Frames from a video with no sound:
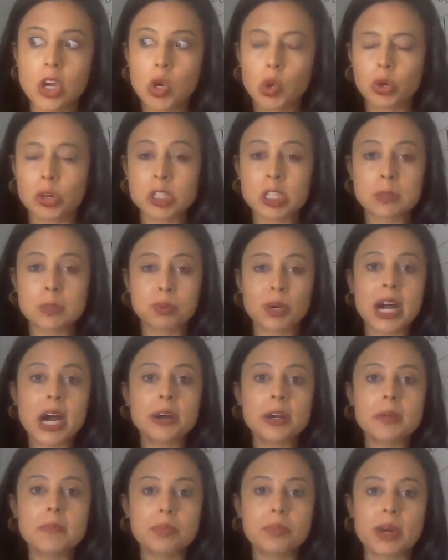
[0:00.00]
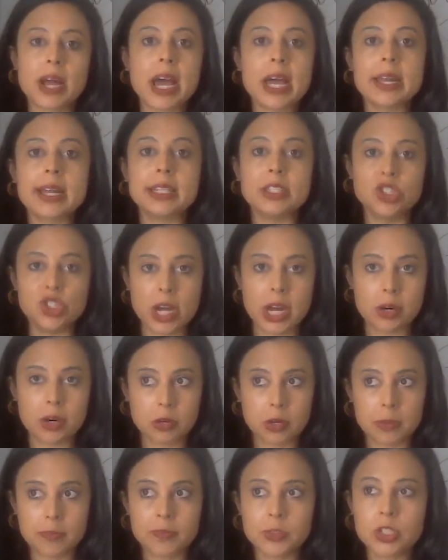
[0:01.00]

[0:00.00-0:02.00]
or sprouted bread in general.